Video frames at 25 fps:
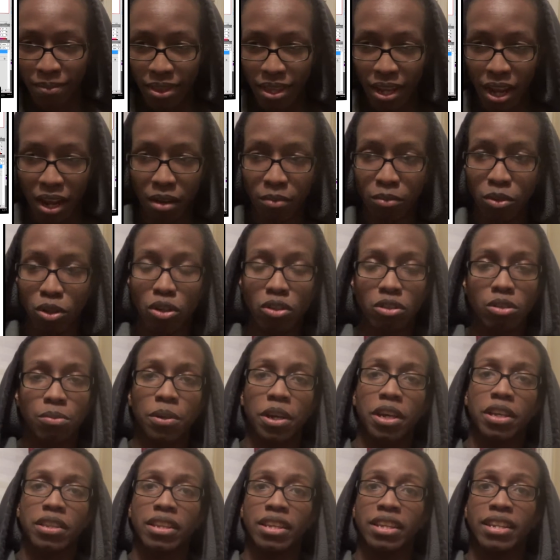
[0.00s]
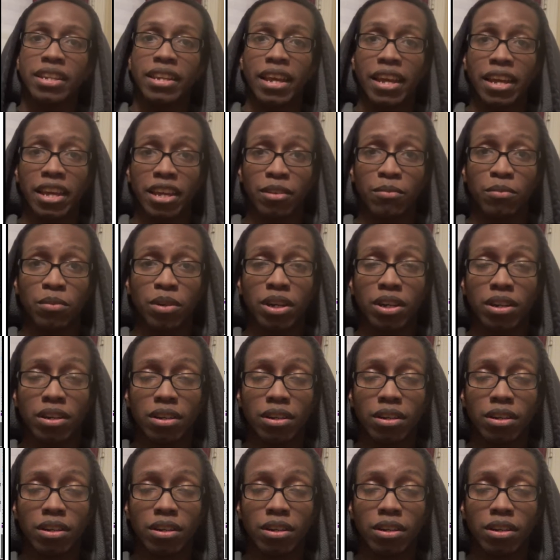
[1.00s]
who goes by the name